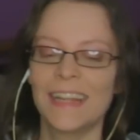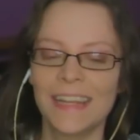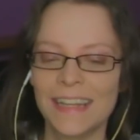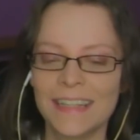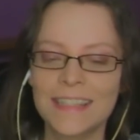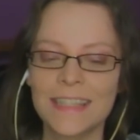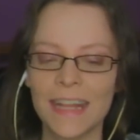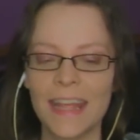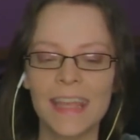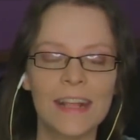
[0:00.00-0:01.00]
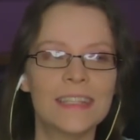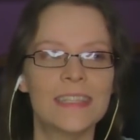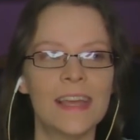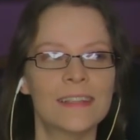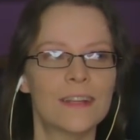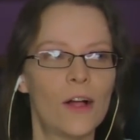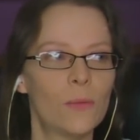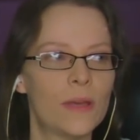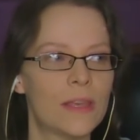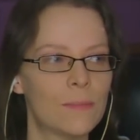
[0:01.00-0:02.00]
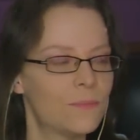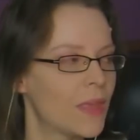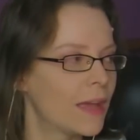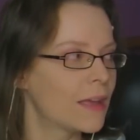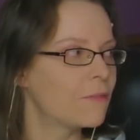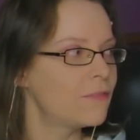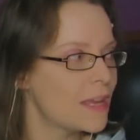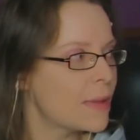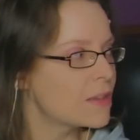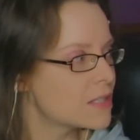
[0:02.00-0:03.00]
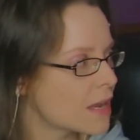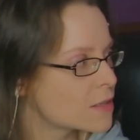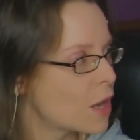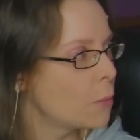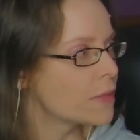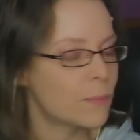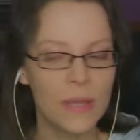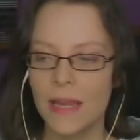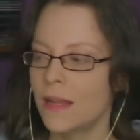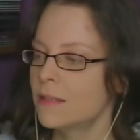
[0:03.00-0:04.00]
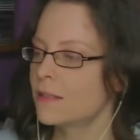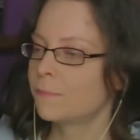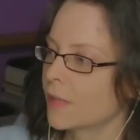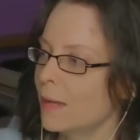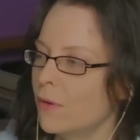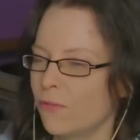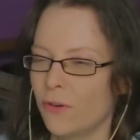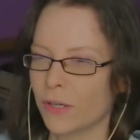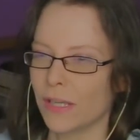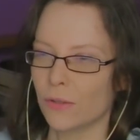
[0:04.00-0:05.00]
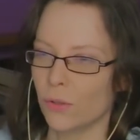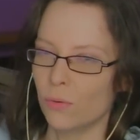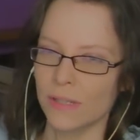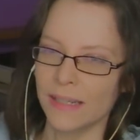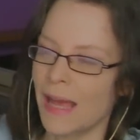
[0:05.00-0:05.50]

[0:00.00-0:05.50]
Can I get a can I get a sex doll with a, a, a female sex doll with a penis? I'm gonna fucking Google it.